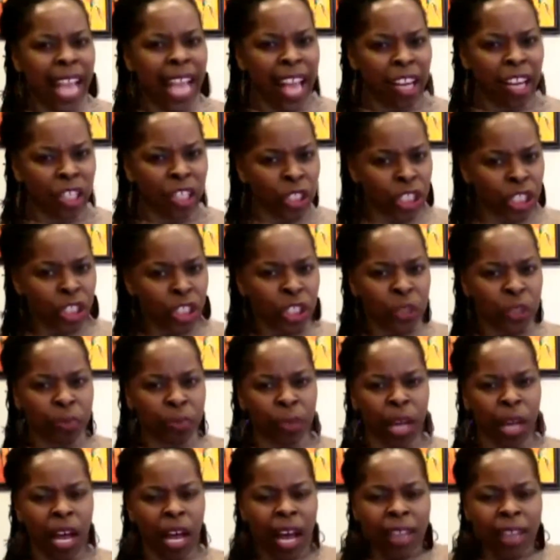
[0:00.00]
and energy,
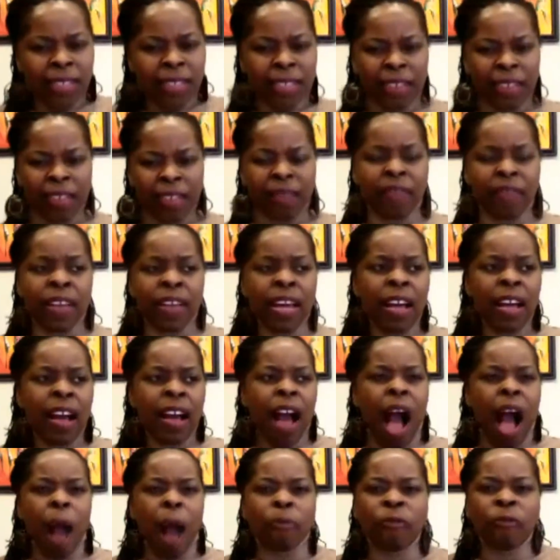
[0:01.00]
just positive
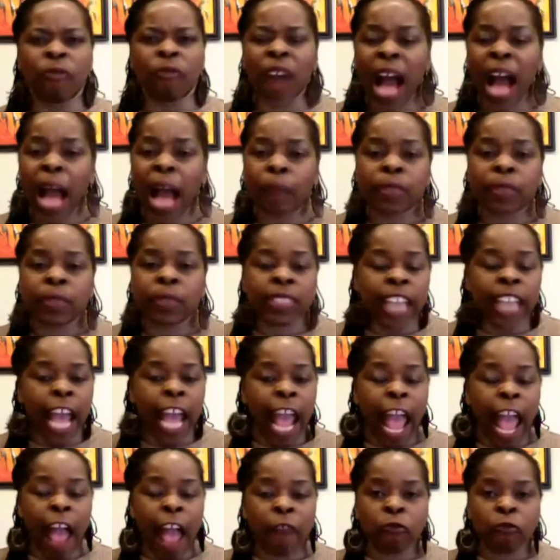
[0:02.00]
vibes to
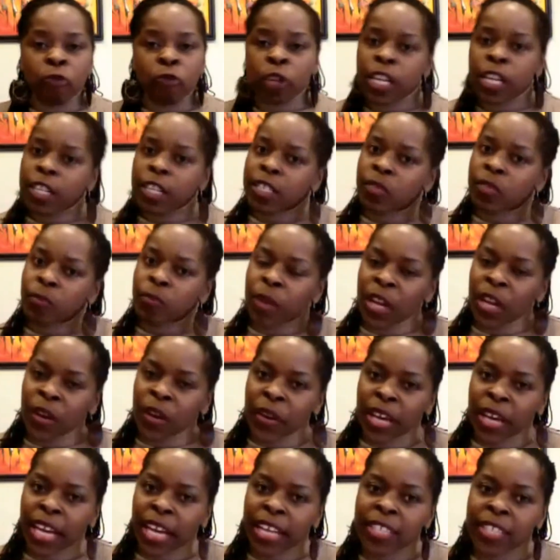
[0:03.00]
every
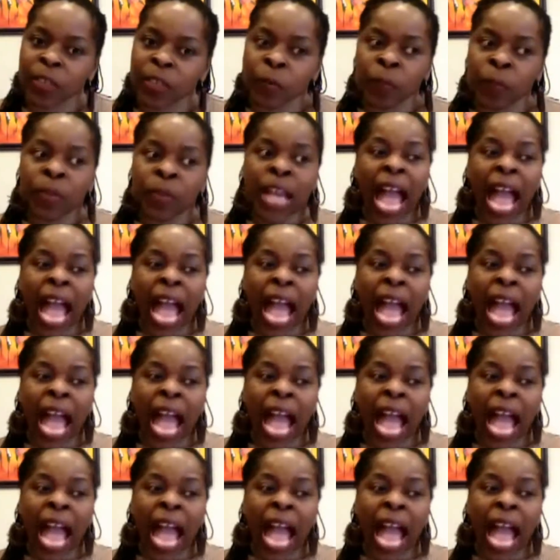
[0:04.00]
experience.